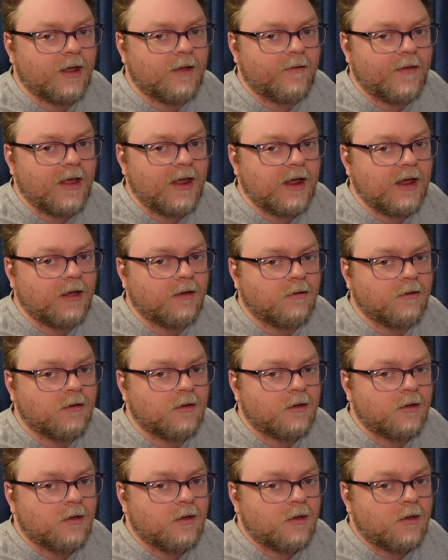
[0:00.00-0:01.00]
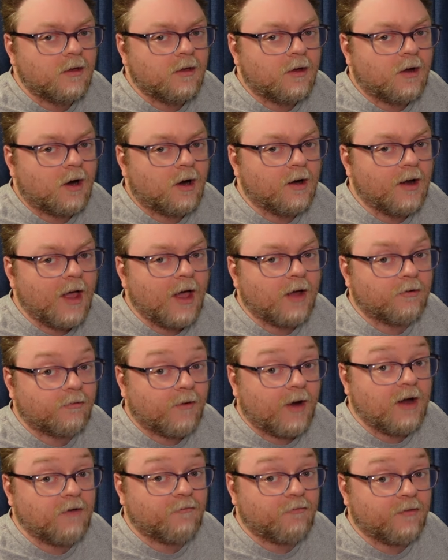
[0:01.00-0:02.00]
and they are not
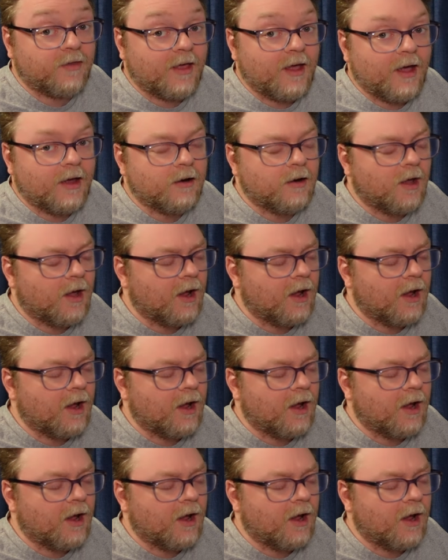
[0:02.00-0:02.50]
great for that.